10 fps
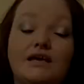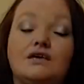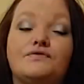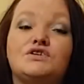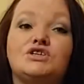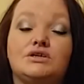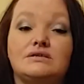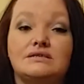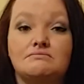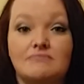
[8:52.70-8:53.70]
Thank you for
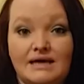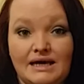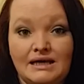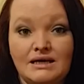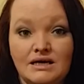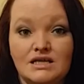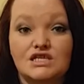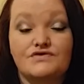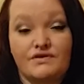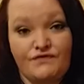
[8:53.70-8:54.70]
choosing me
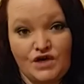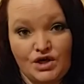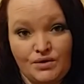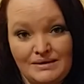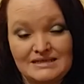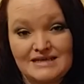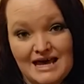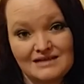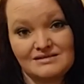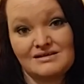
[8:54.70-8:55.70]
to review and
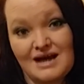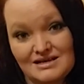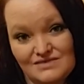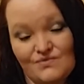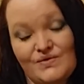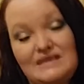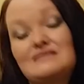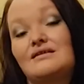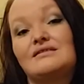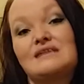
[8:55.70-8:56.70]
test the Dyson
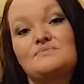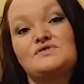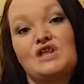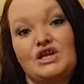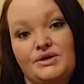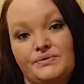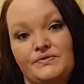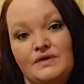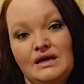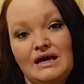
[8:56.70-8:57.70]
V6
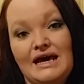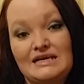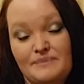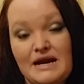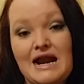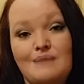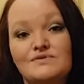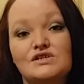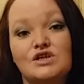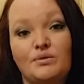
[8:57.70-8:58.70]
Absolute. It's been an
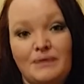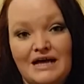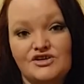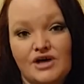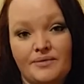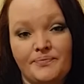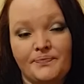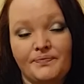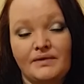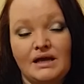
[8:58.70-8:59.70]
absolute pleasure.
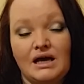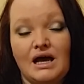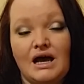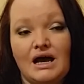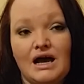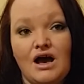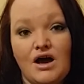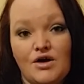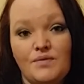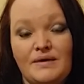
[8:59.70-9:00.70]
I
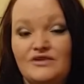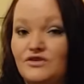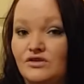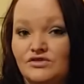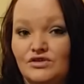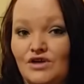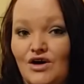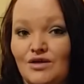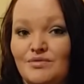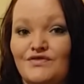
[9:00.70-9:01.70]
hope it's not too
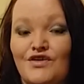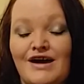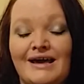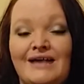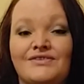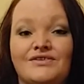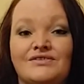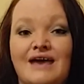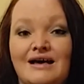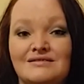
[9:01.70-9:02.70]
long before I get to
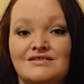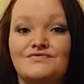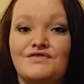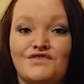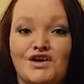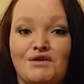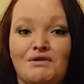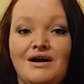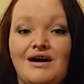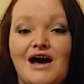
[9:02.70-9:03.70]
test and
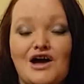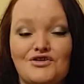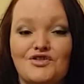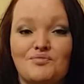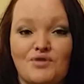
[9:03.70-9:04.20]
review another